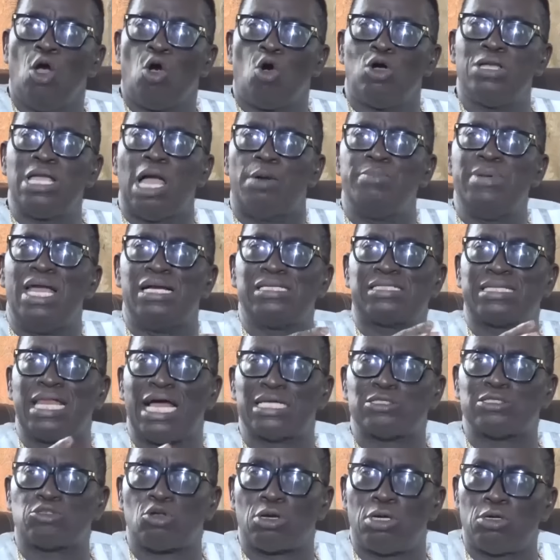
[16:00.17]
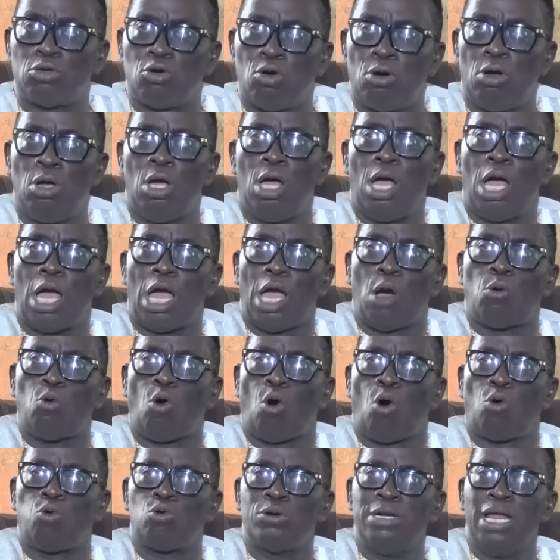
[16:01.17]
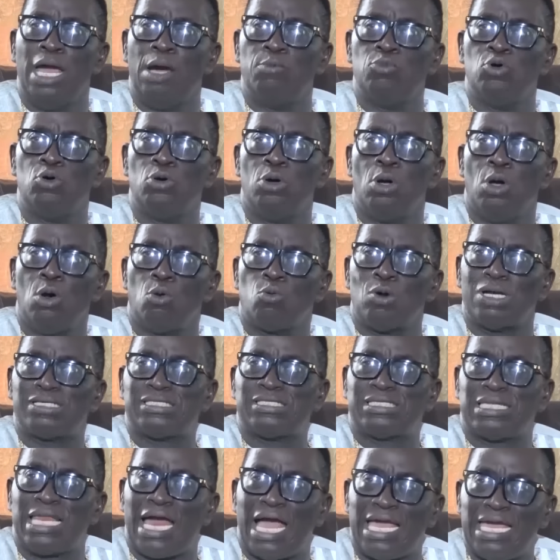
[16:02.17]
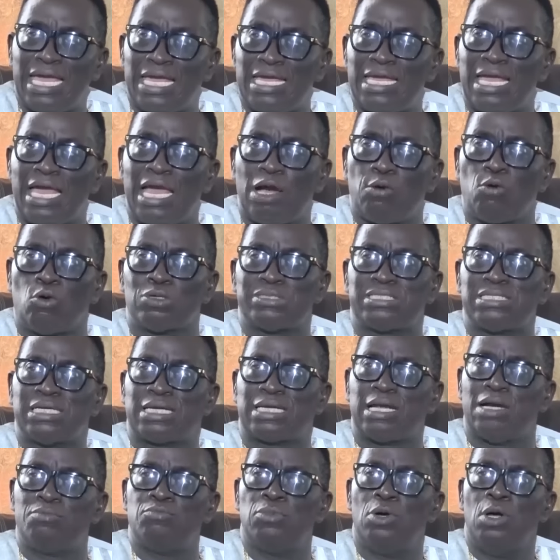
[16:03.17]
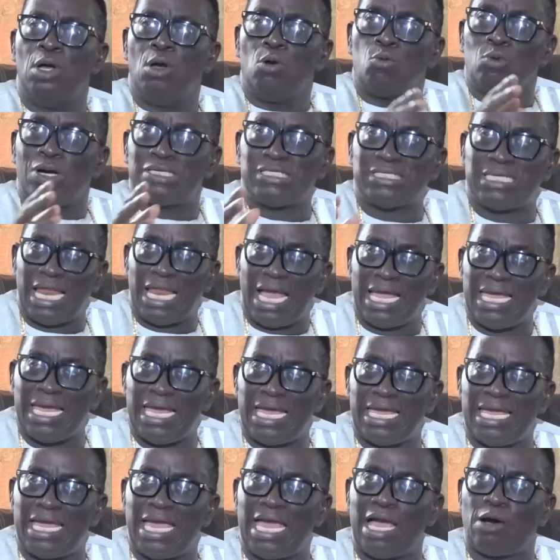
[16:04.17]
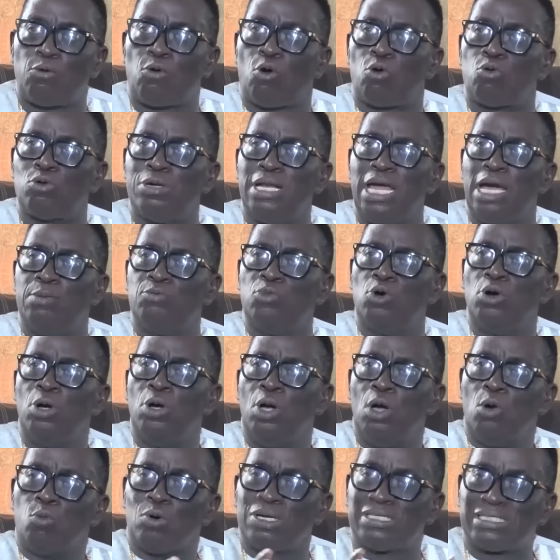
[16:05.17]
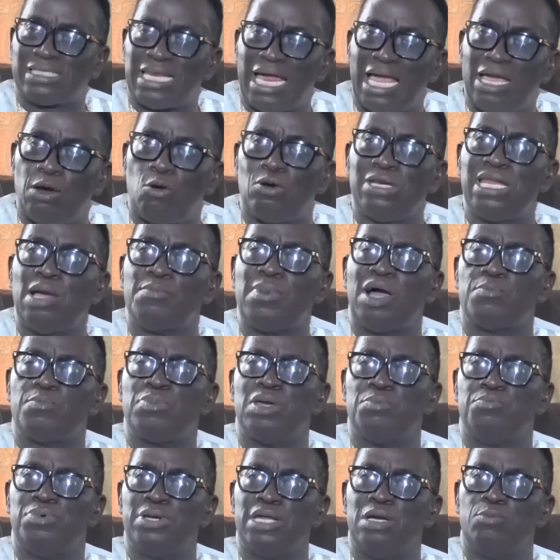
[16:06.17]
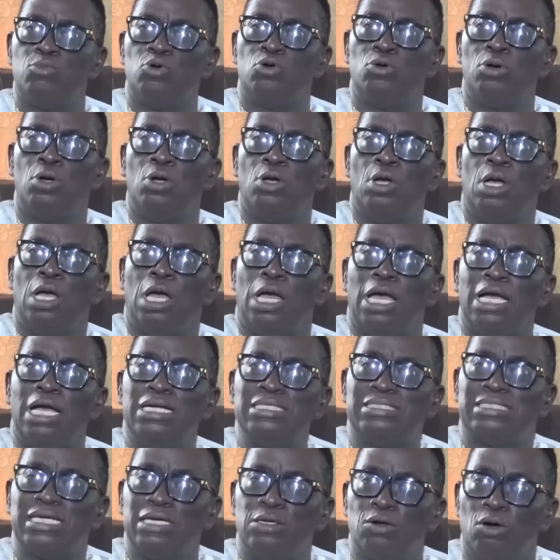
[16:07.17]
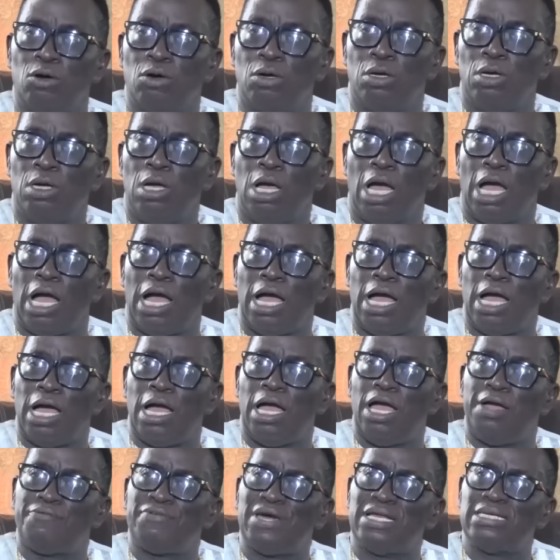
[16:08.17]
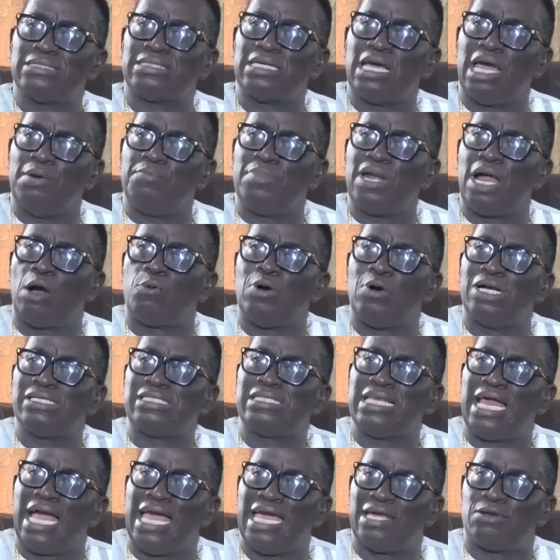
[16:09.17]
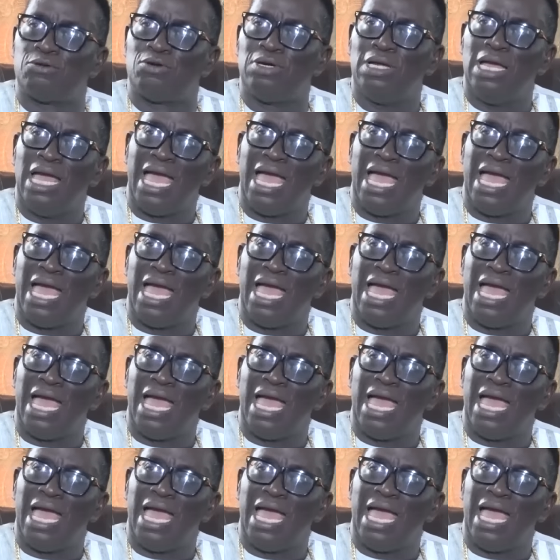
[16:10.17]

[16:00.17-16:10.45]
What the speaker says: When you're mere, that's so no, I won't name. What should I, I will see him. What I, I won't name. What should I, when you're my bibrimo? And you know, very say, I'm not what should I know.